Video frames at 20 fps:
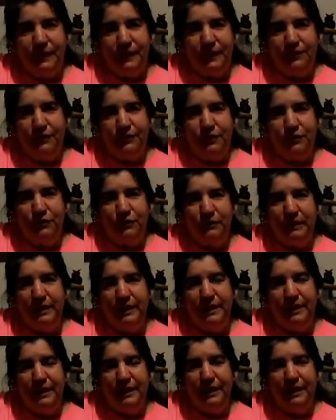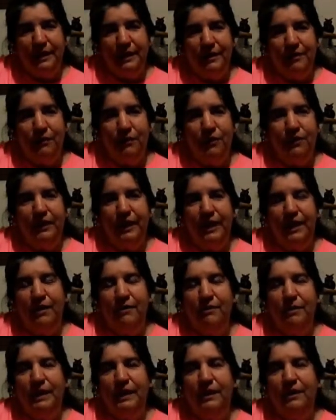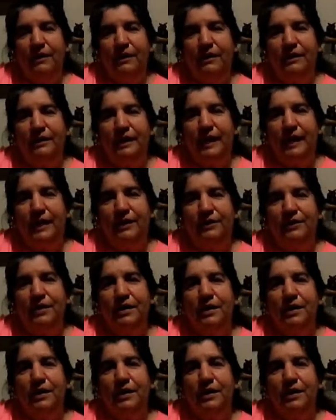social media anymore they don't make contact